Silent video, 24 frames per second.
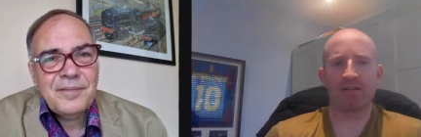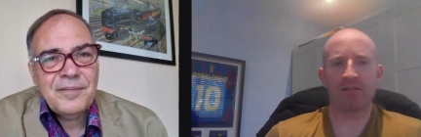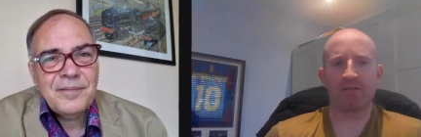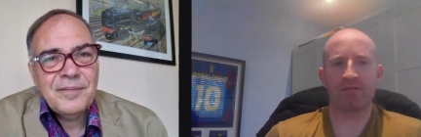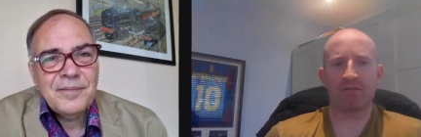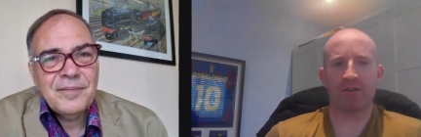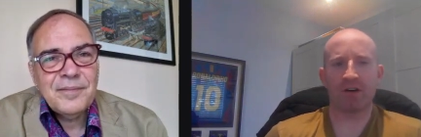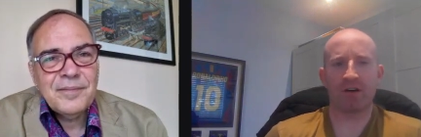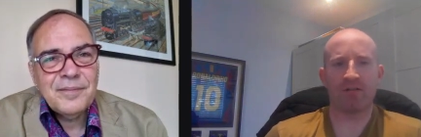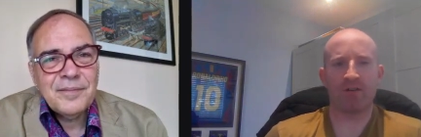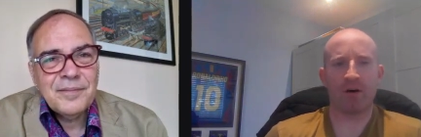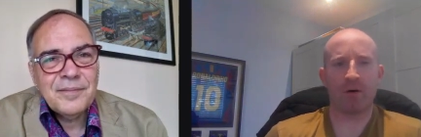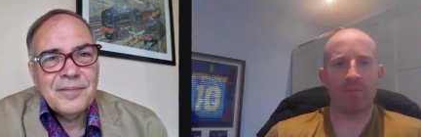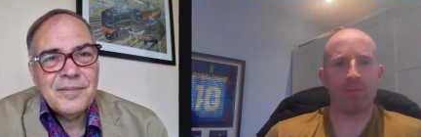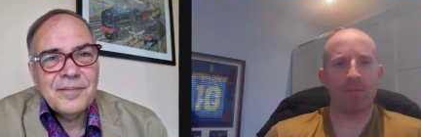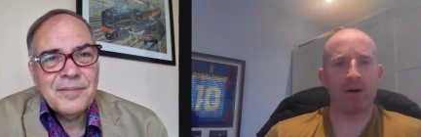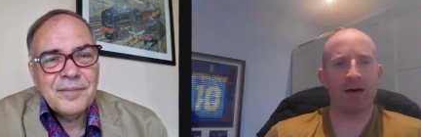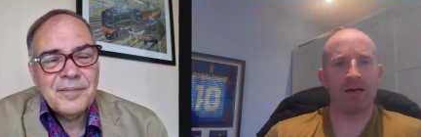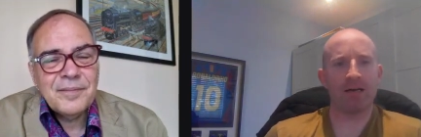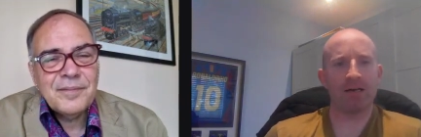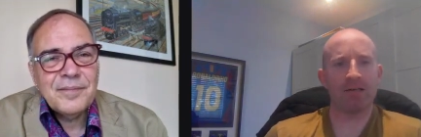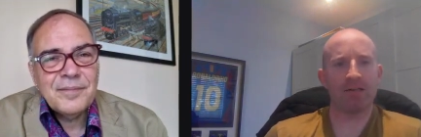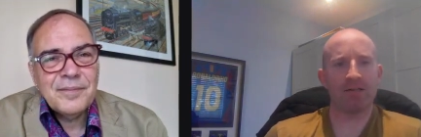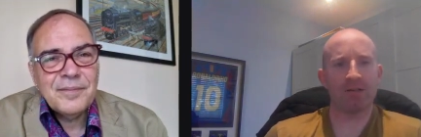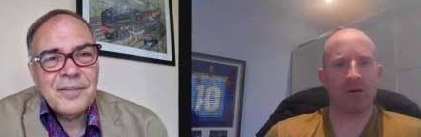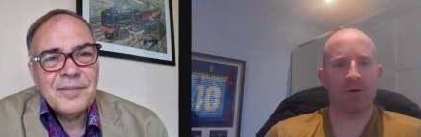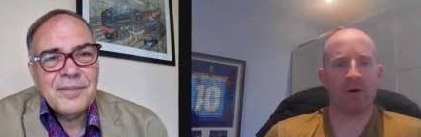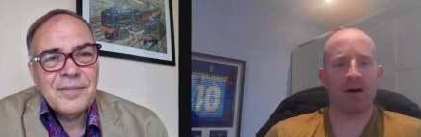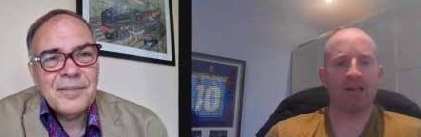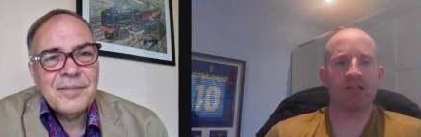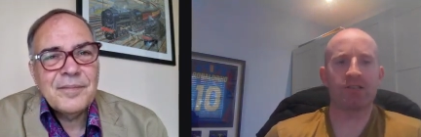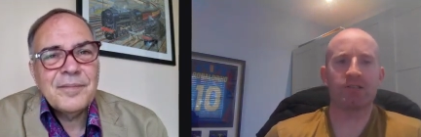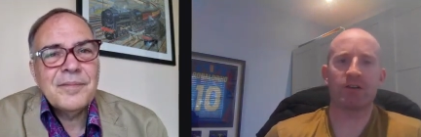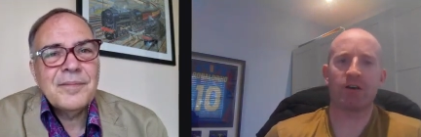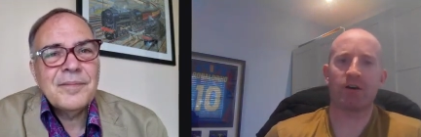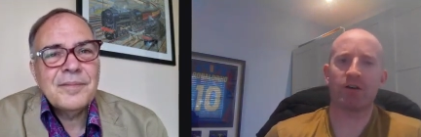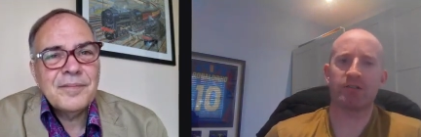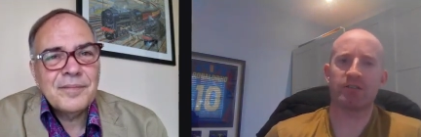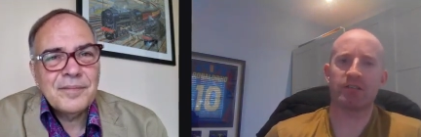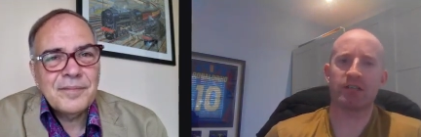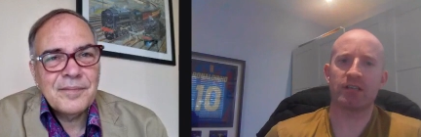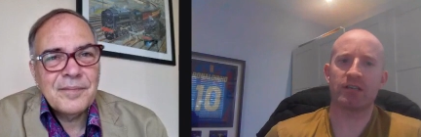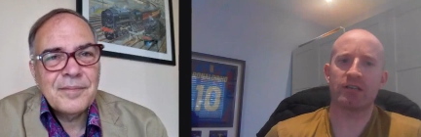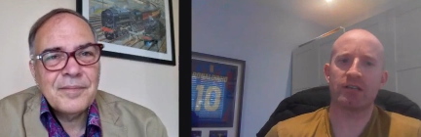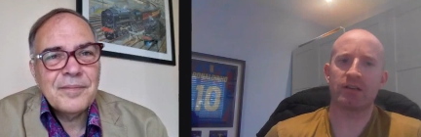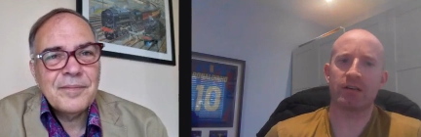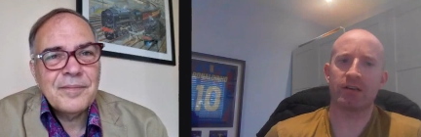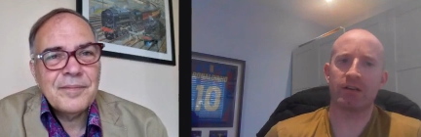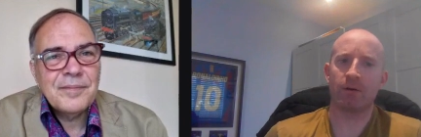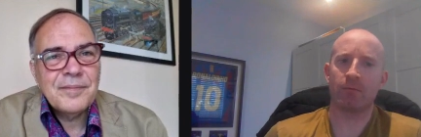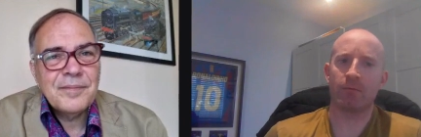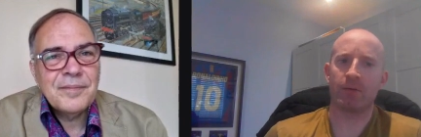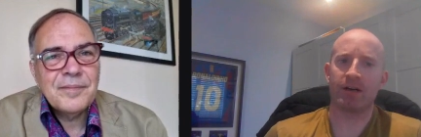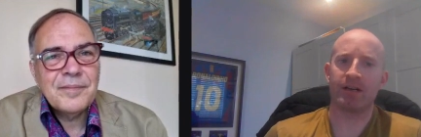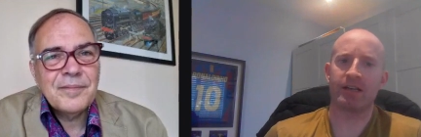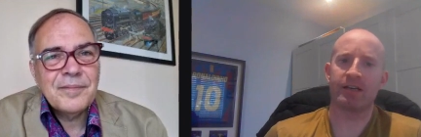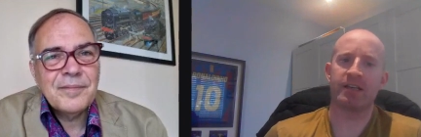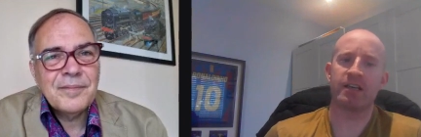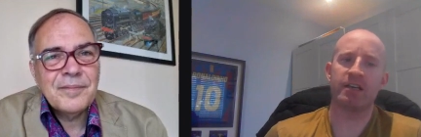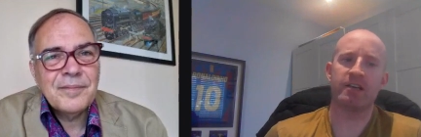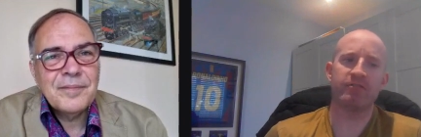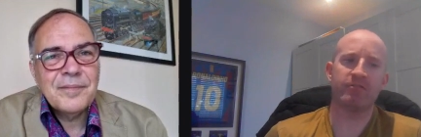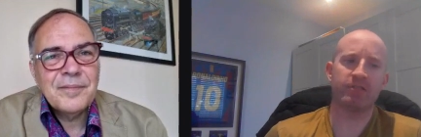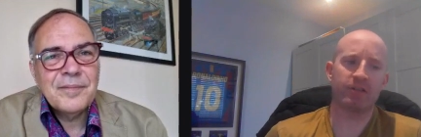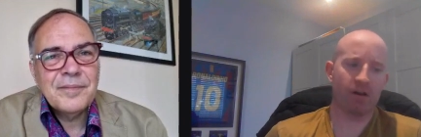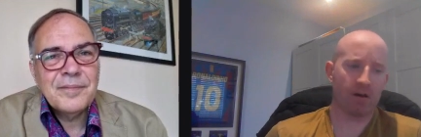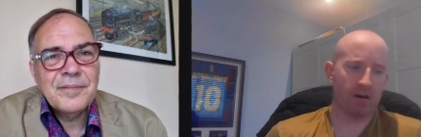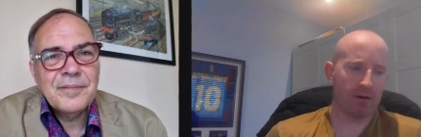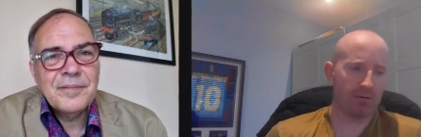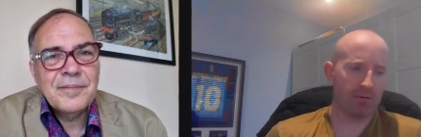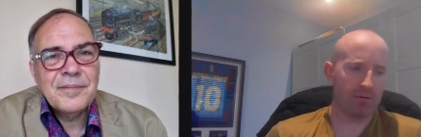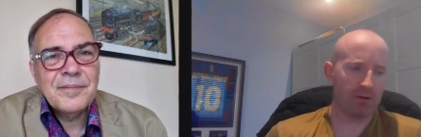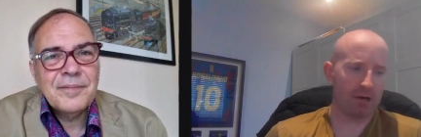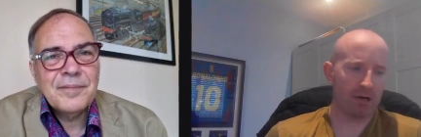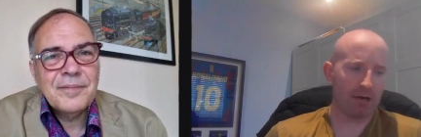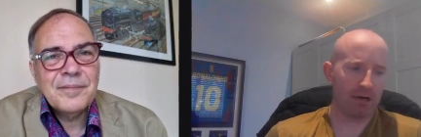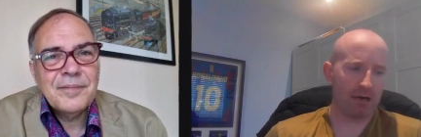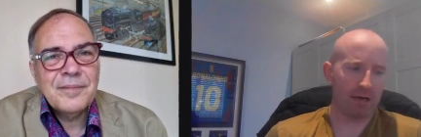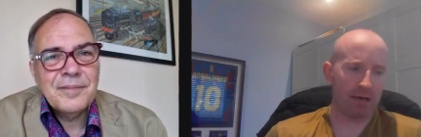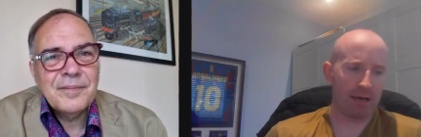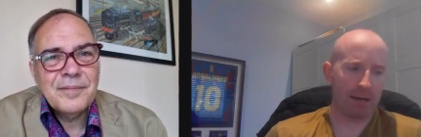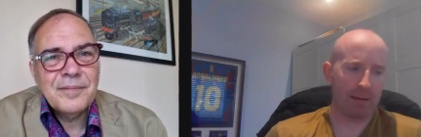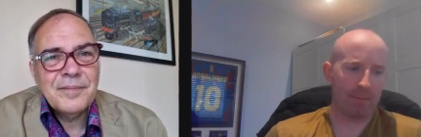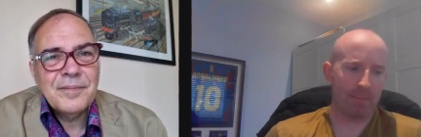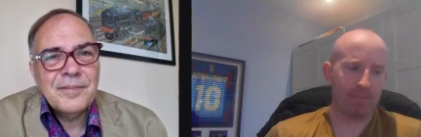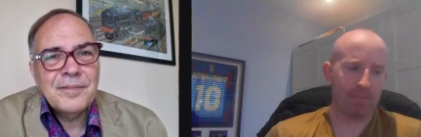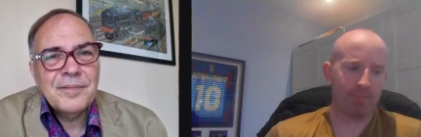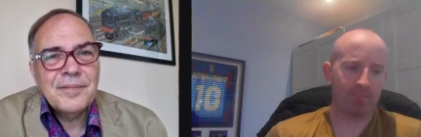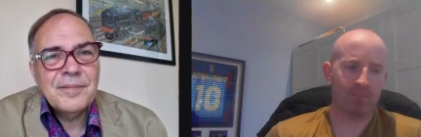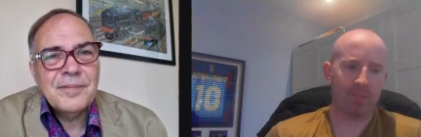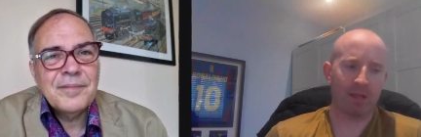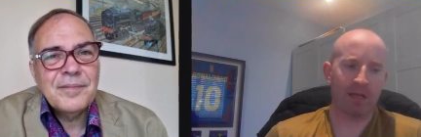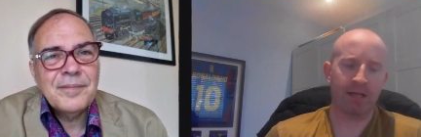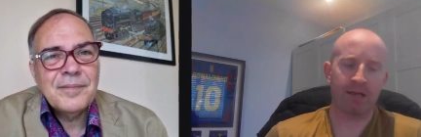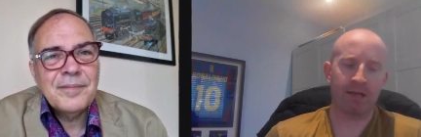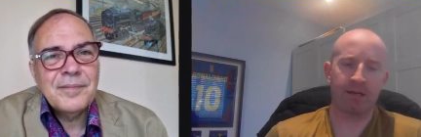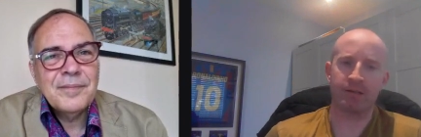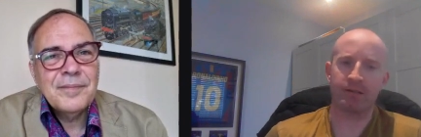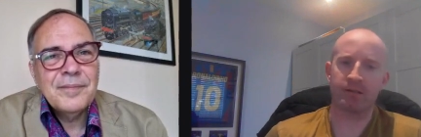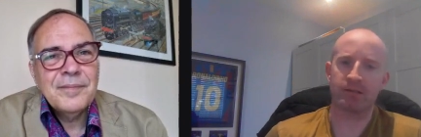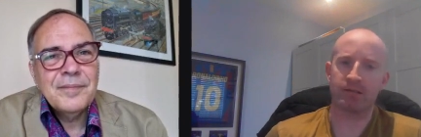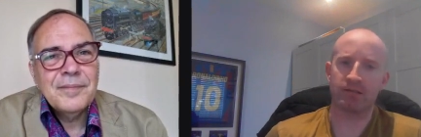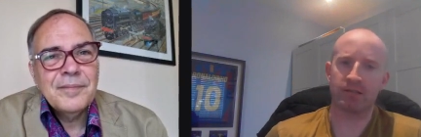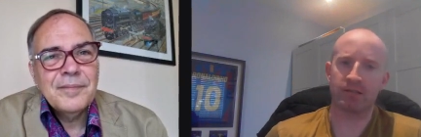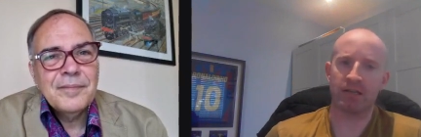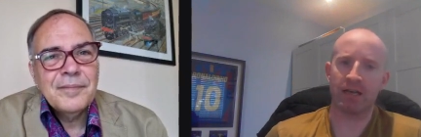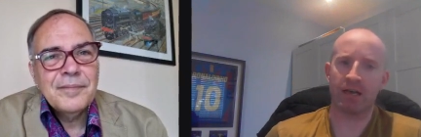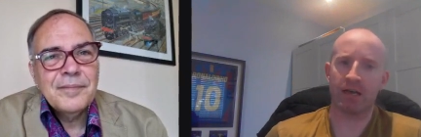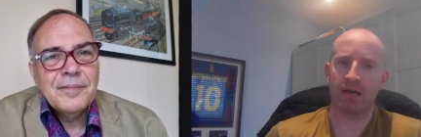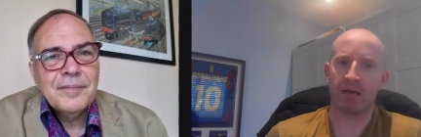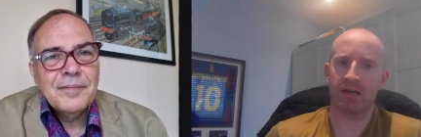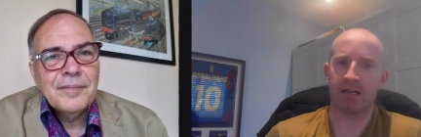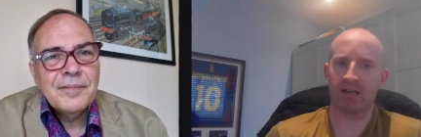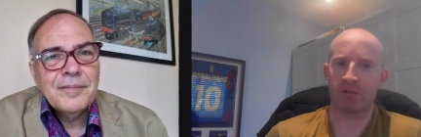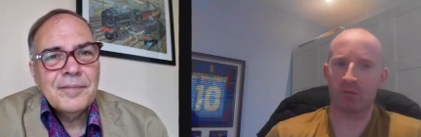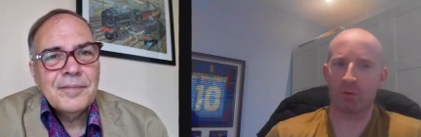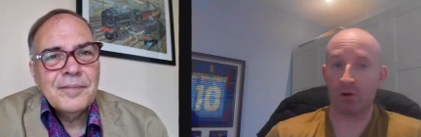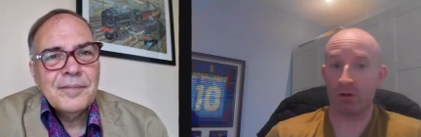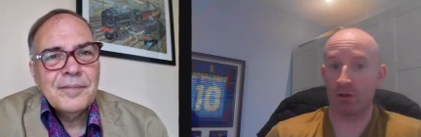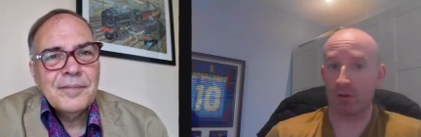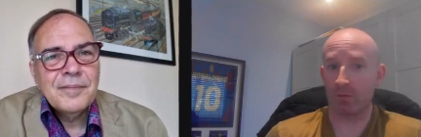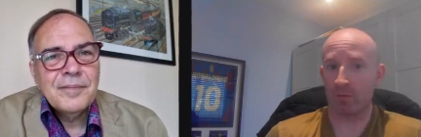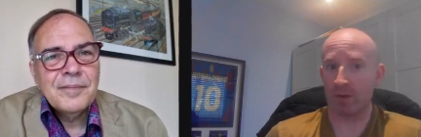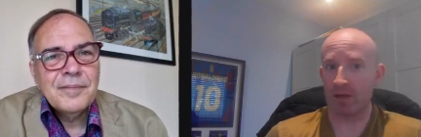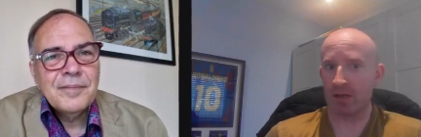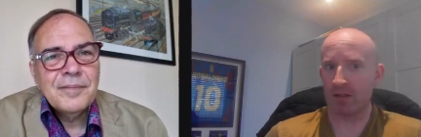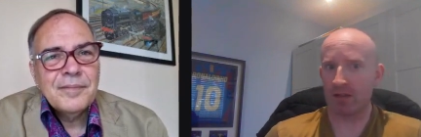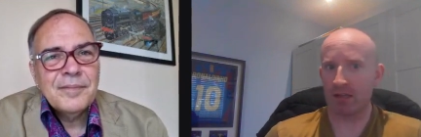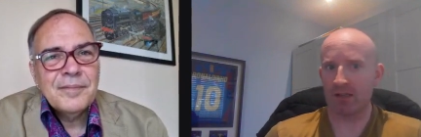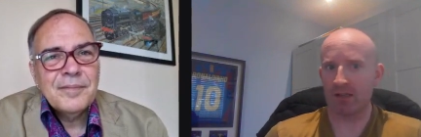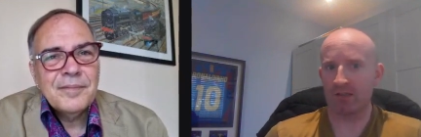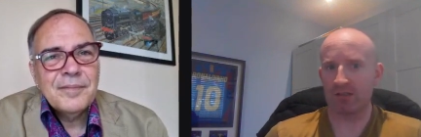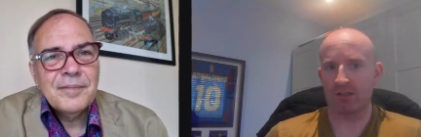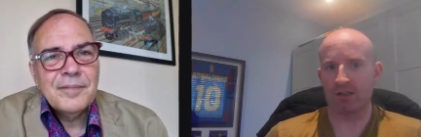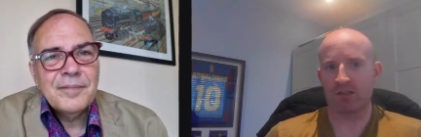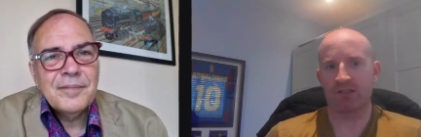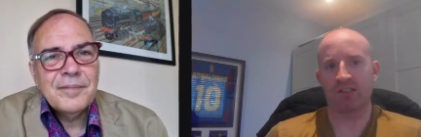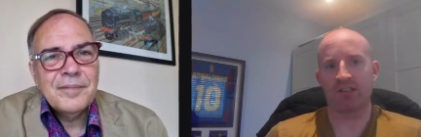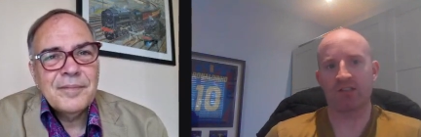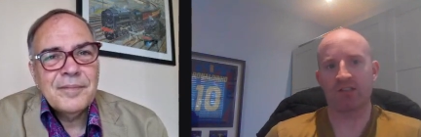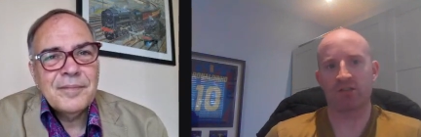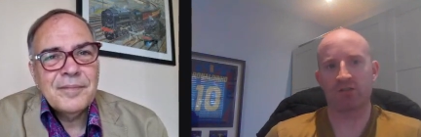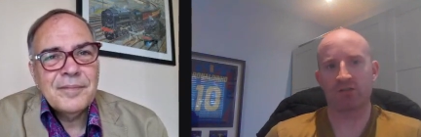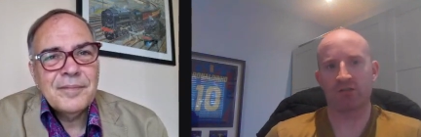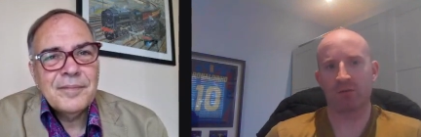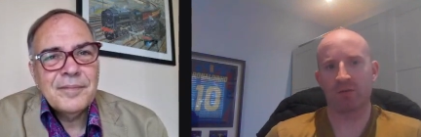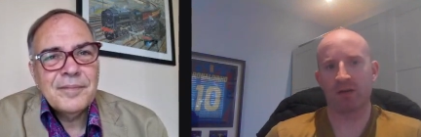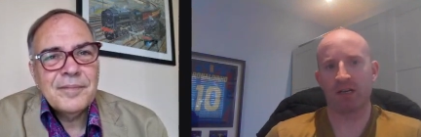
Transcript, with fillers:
Speaker 1: of, of OnBuy. So I started at OnBuy a year ago. Um, and yeah, I guess one of the big things that sits under